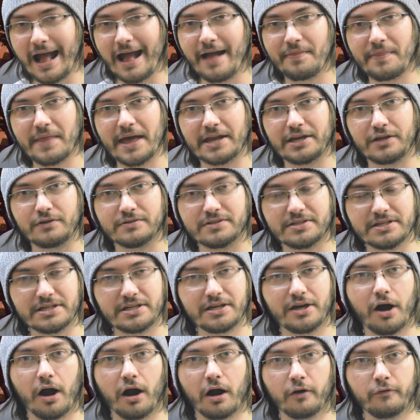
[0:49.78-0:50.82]
and then you see
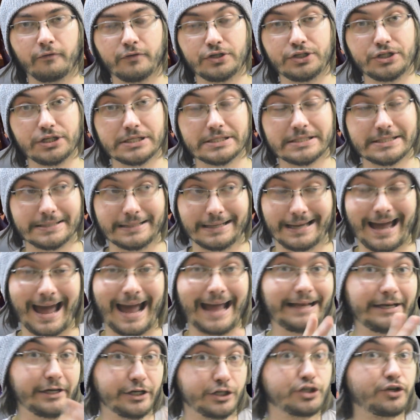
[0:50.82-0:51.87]
Garf just
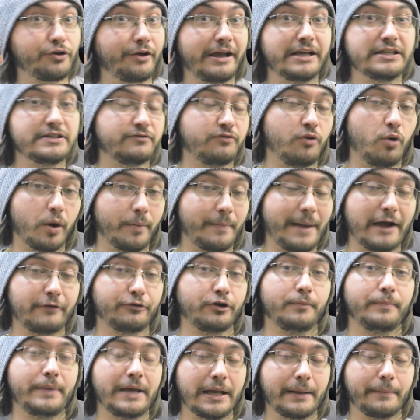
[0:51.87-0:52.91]
kinda transform after
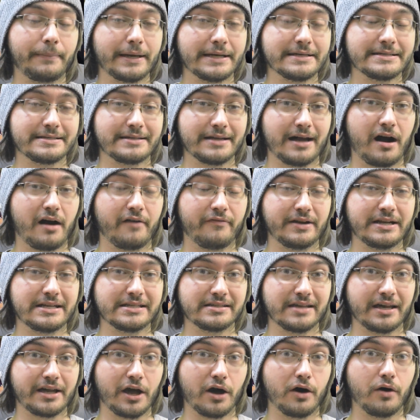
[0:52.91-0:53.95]
being pissed off and is
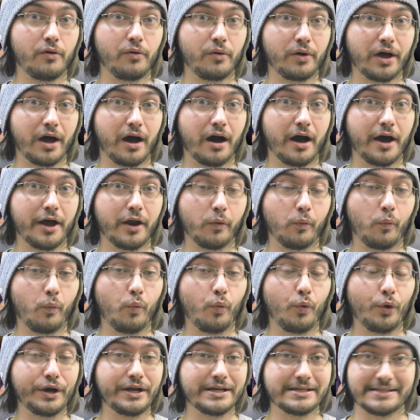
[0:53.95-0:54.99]
like, oh god,
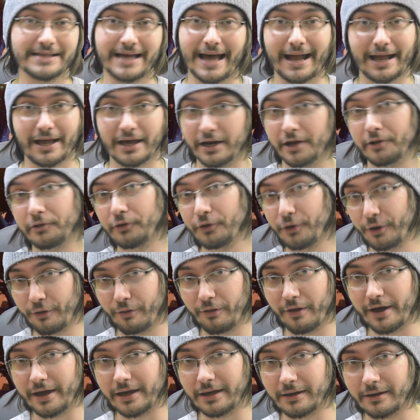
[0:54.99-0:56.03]
what is that gonna look
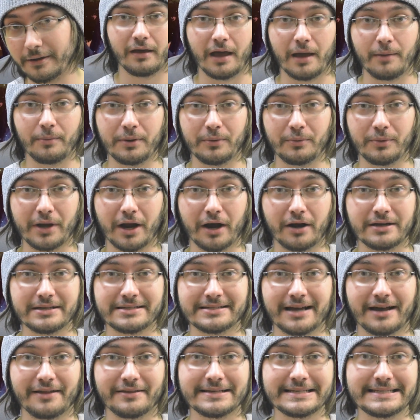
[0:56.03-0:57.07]
like? I mean, we already
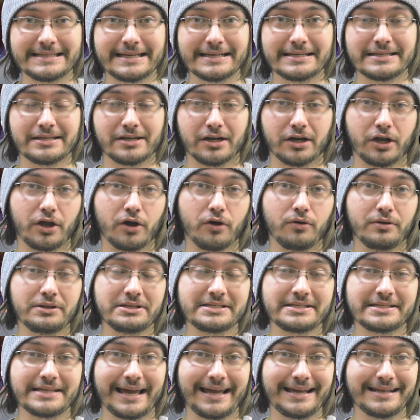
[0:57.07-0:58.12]
saw the sister go
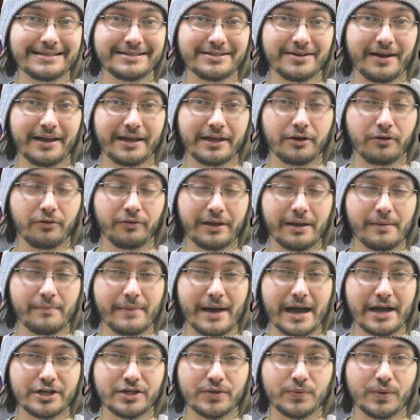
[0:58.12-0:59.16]
insane, so I can only
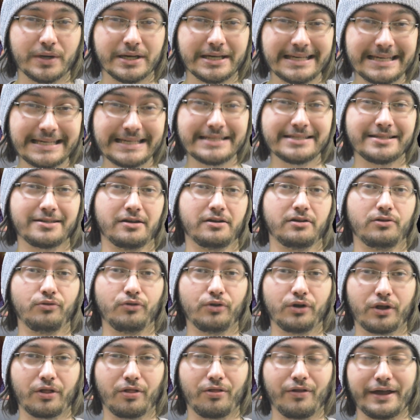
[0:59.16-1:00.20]
imagine what he's gonna
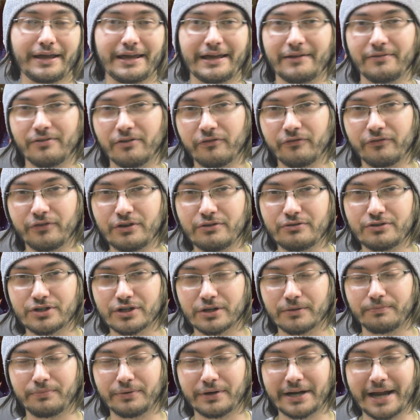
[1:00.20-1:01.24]
look like in the
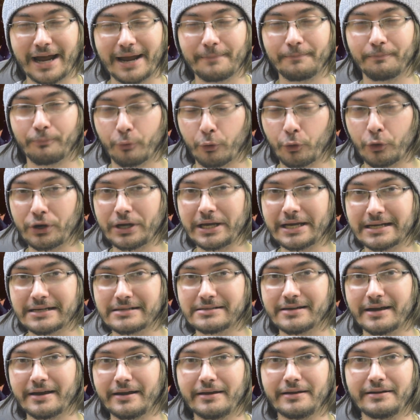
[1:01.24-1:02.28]
future, but I'm pretty
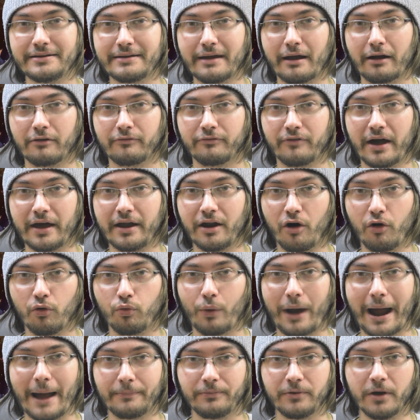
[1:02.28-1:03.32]
excited and terrified all
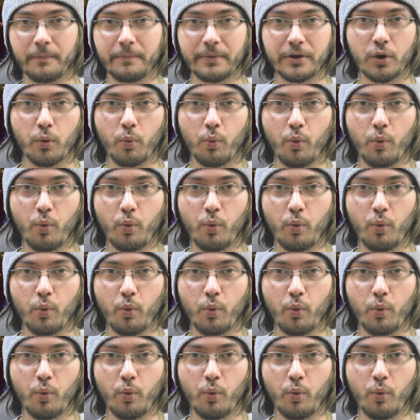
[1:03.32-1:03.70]
wrapped up into